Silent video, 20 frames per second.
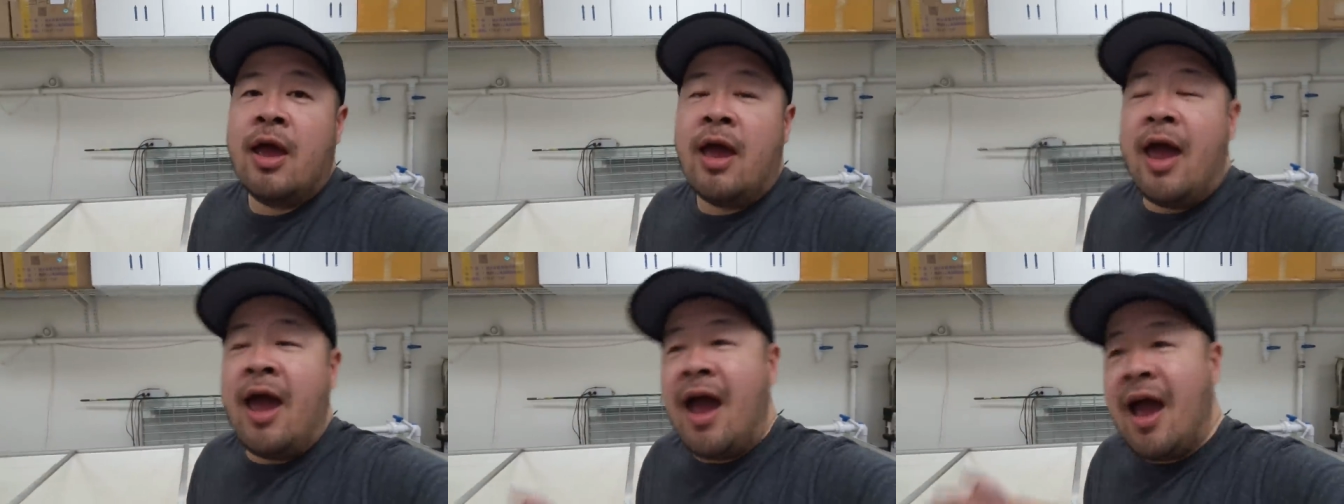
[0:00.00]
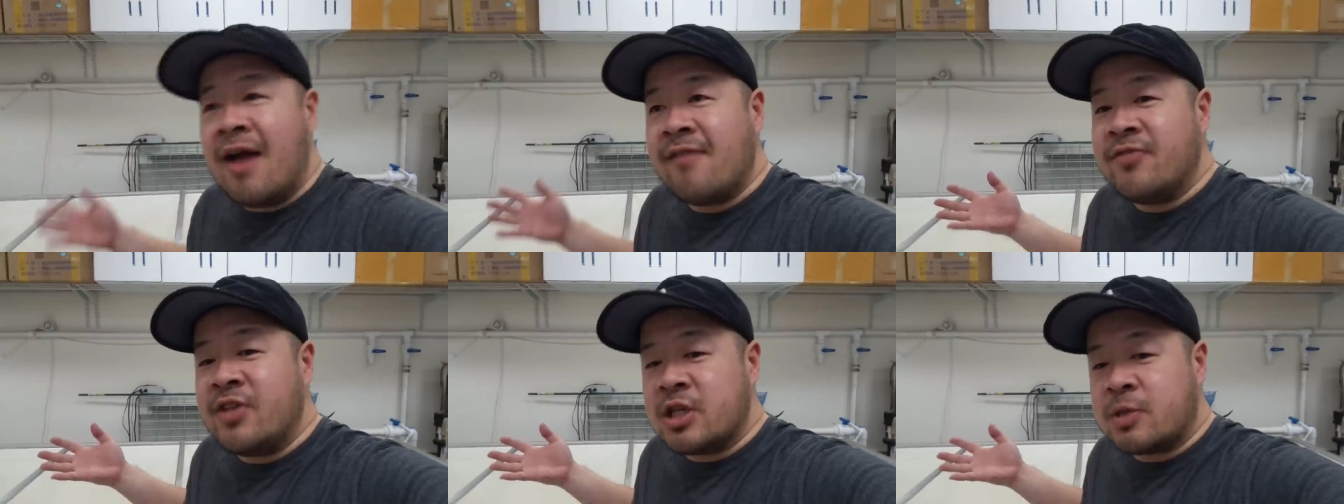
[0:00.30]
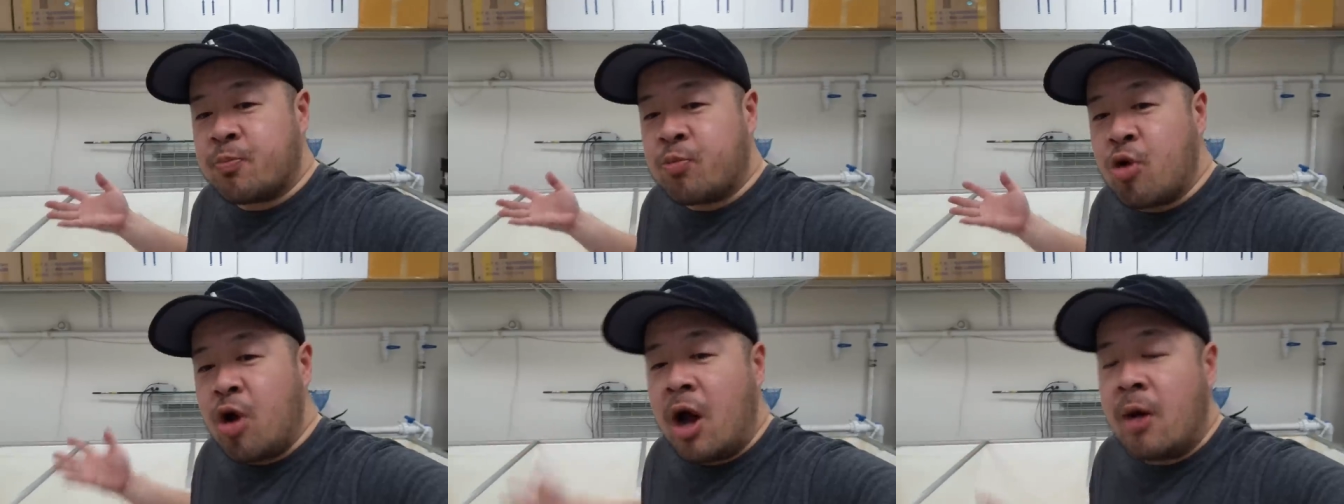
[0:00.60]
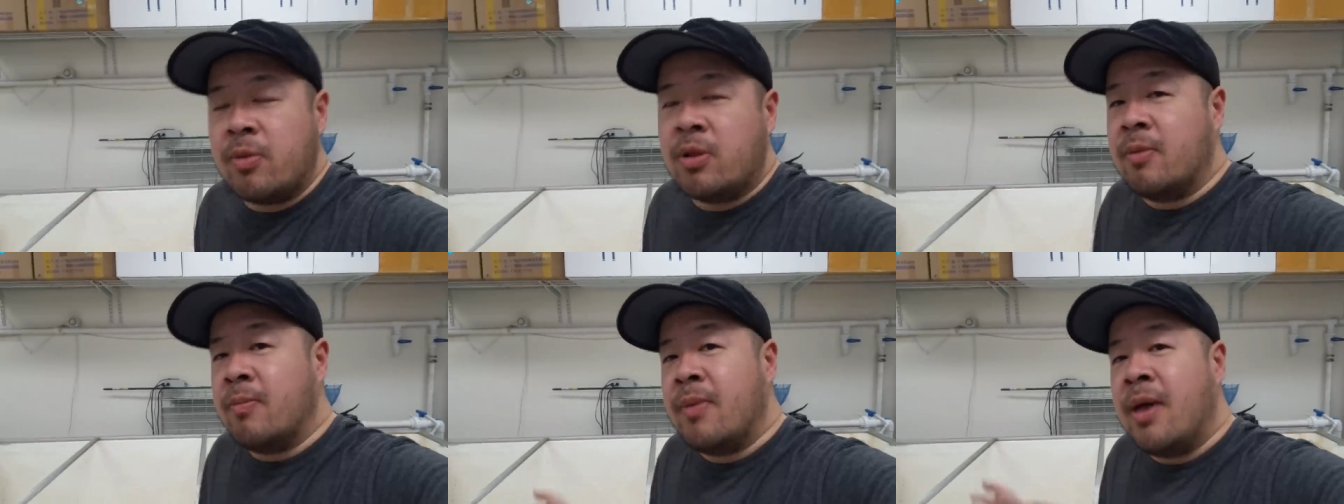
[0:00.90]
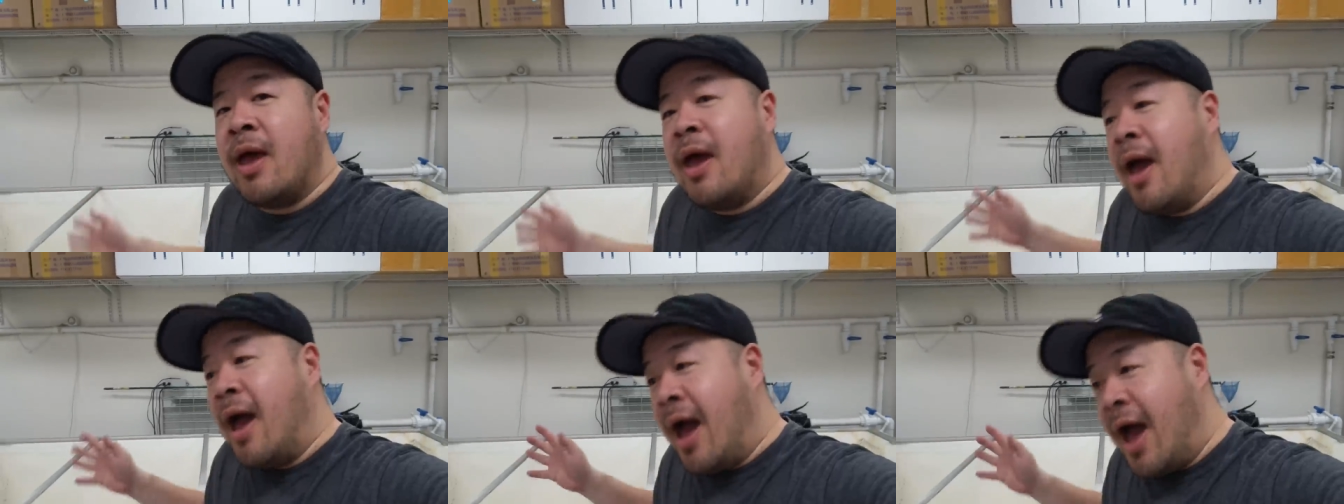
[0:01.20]
have this problem
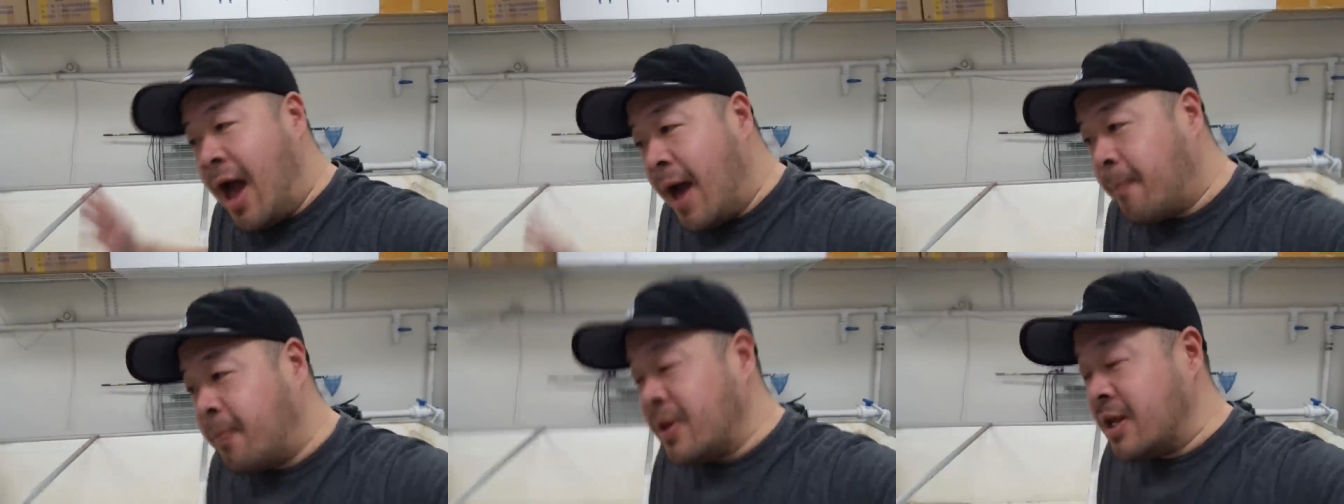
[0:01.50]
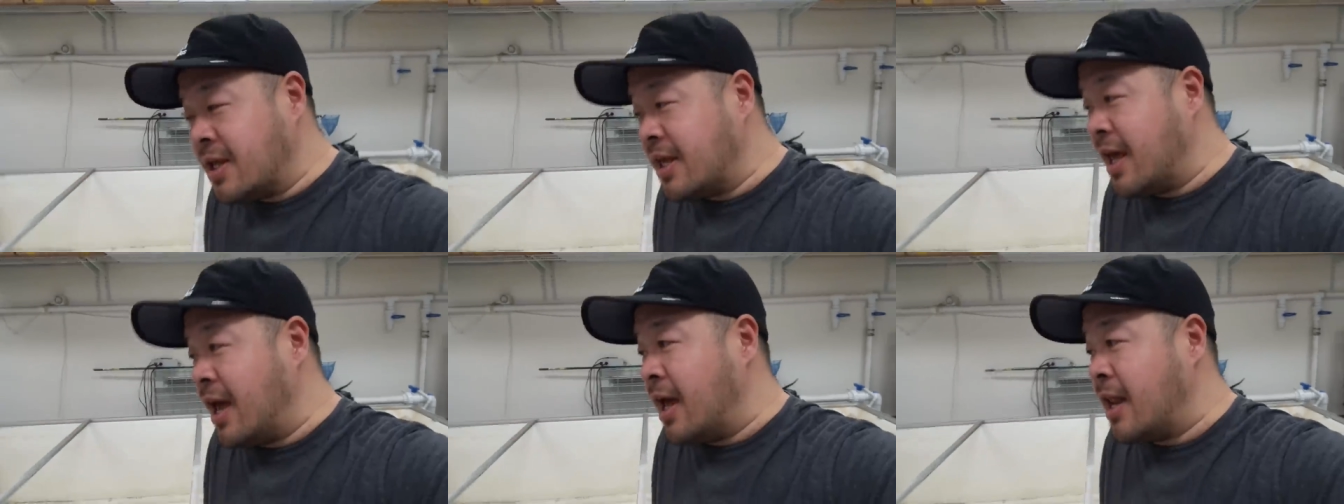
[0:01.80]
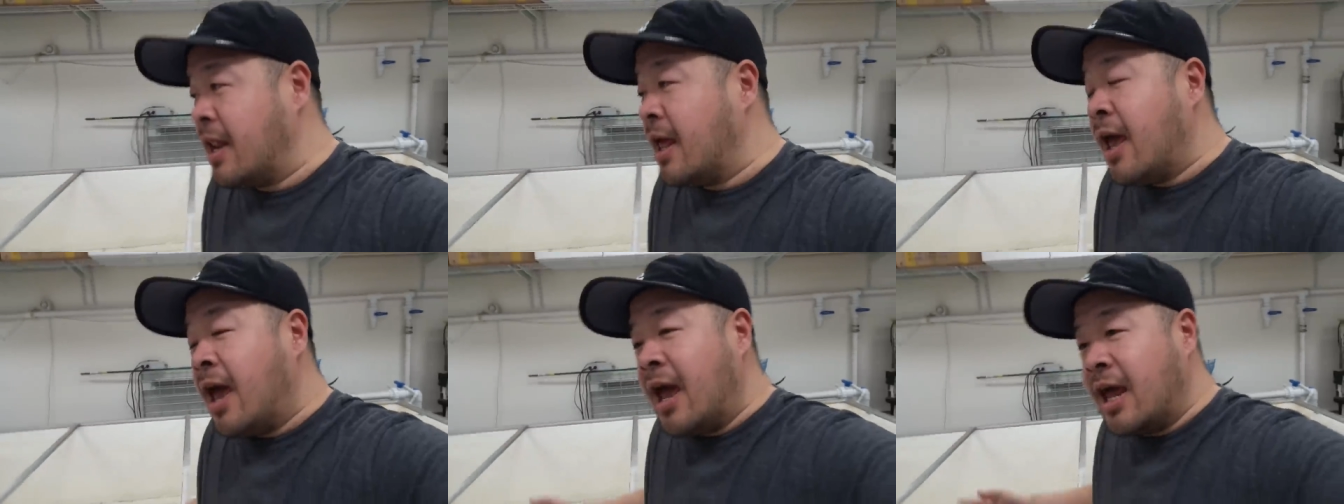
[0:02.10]
happen again